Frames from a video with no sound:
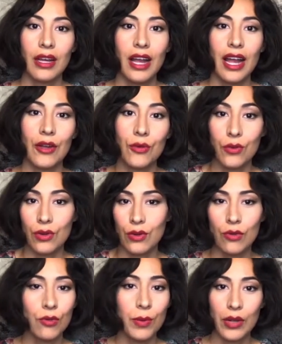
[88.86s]
I,
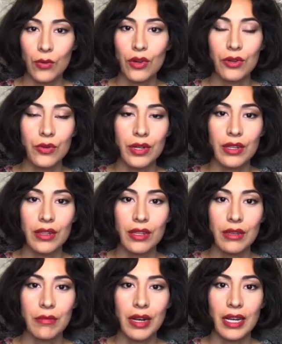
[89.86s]
whom I work with
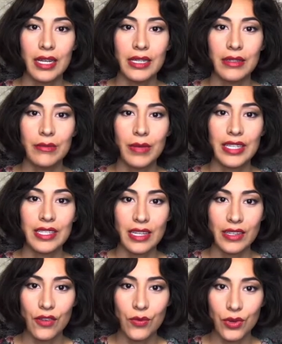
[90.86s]
in my, my
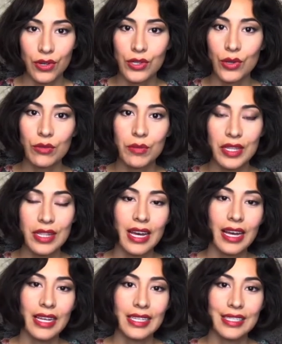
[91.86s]
psychic work, told me
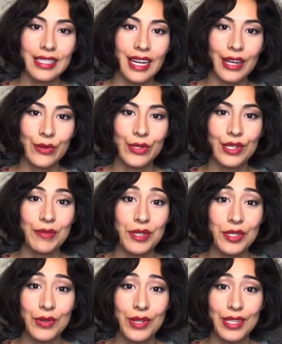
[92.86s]
that I was going to be
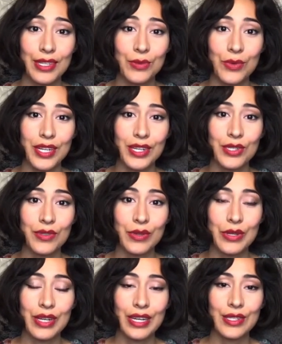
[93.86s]
doing these readings for
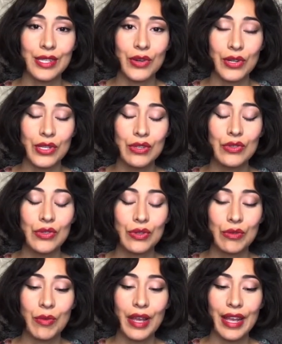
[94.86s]
you guys here on
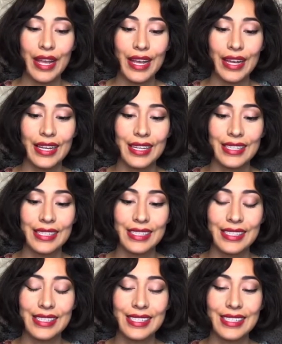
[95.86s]
YouTube,
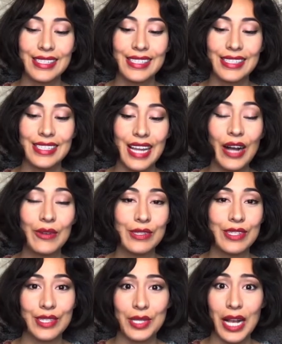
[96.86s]
and now is
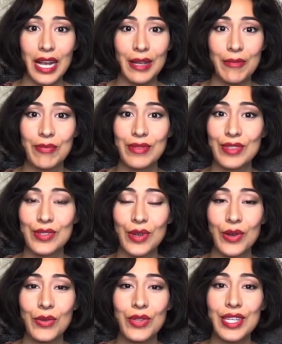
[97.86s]
the time.
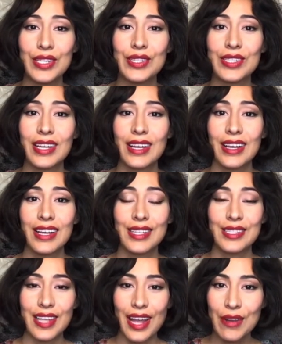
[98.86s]
So these
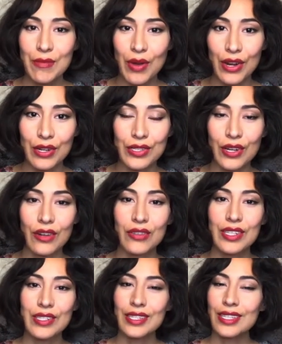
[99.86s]
sidebars are
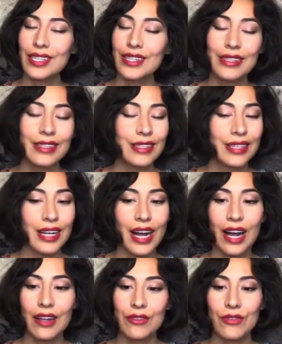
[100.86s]
these little
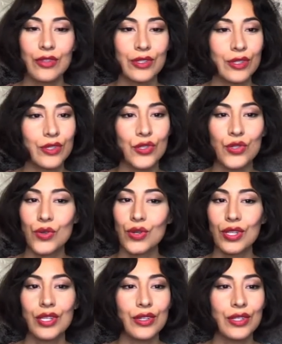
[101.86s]
conferences,
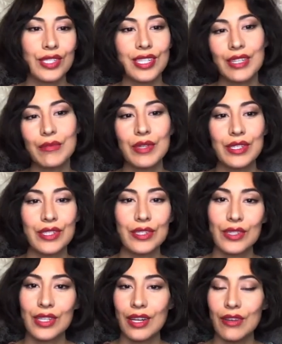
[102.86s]
short little tidbits
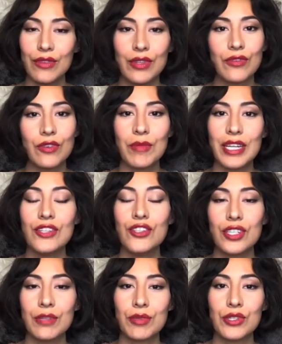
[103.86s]
of
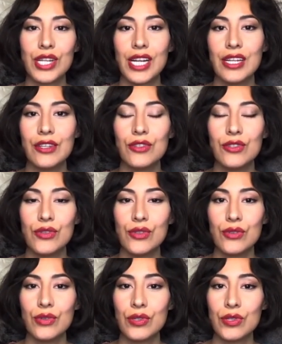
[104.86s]
information pertaining
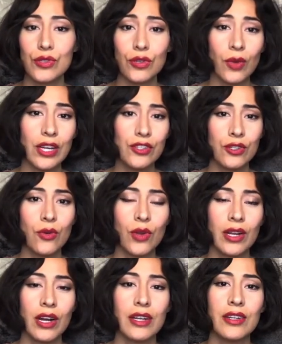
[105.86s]
to a situation
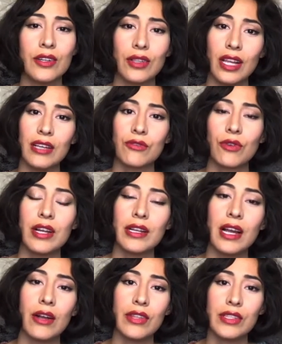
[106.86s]
going on in your life right
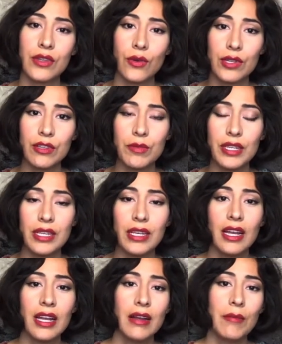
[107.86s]
now. That's going to be
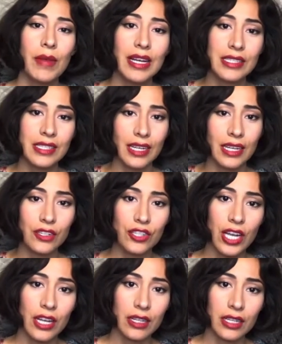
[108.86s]
my psychic
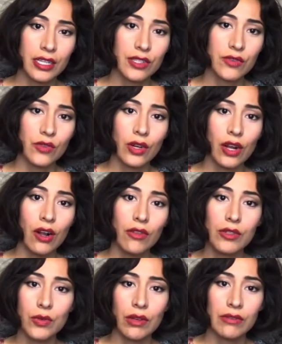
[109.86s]
channelings for all
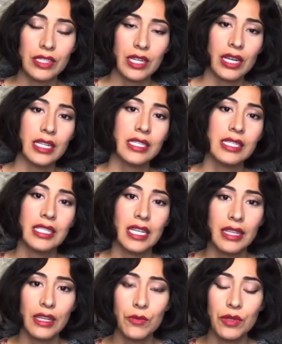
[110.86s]
the twelve signs,
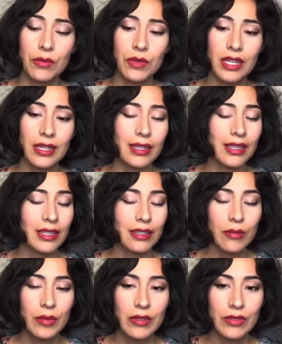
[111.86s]
and then we get a
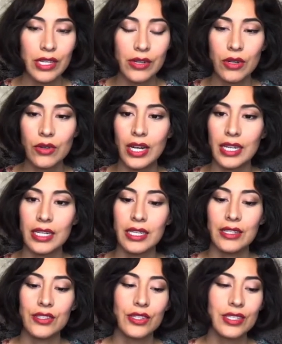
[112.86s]
little bit of tarot on it,
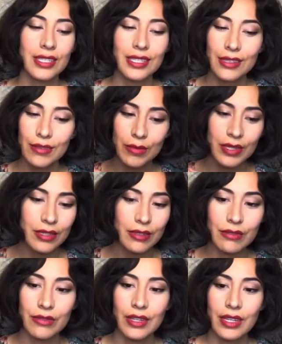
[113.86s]
and it's just a little bit
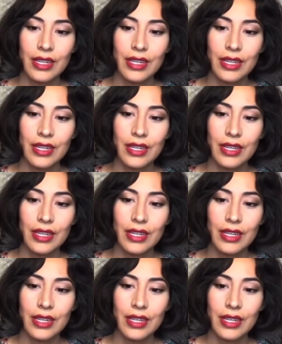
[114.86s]
of